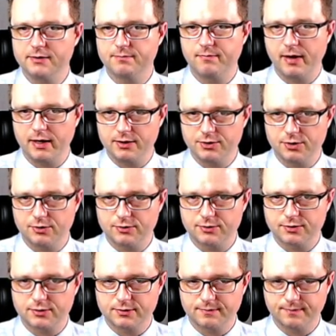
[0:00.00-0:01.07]

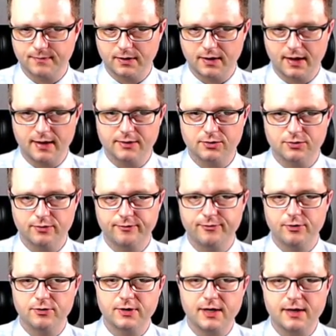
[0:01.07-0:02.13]
majors. Okay, so if
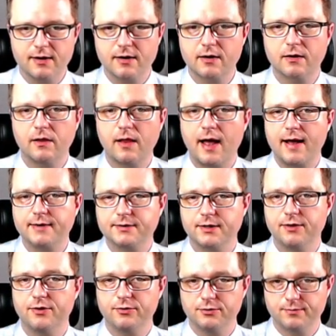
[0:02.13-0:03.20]
you're taking a class in
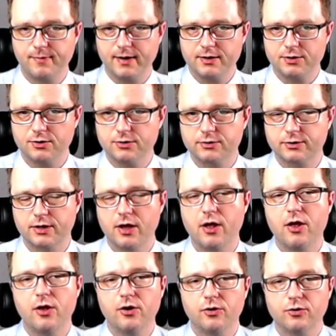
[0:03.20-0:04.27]
those majors,
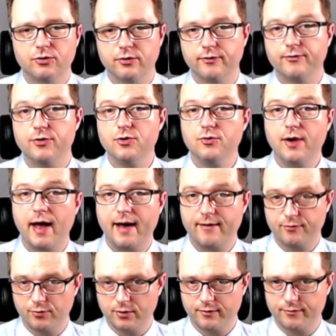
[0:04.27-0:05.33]
or if you have
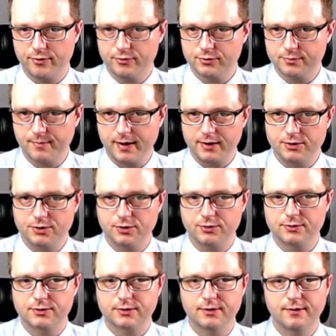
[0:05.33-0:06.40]
one of those
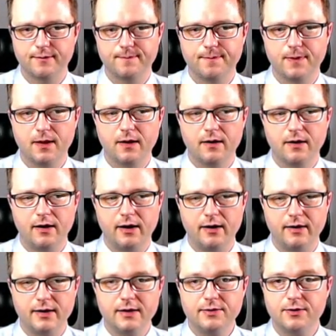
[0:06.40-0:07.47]
majors,
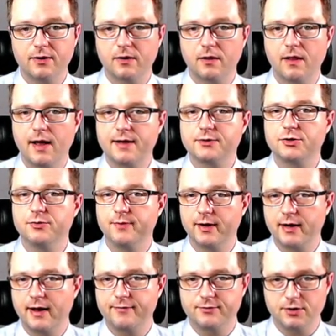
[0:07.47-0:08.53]
in the class you might
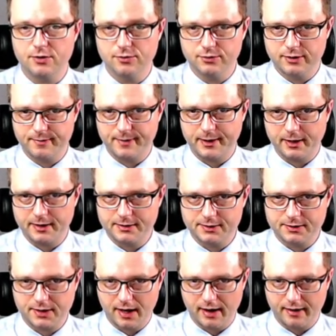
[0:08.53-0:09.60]
have to use MLA
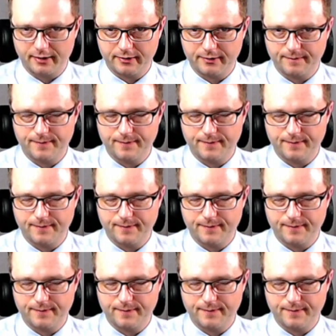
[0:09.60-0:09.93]
style.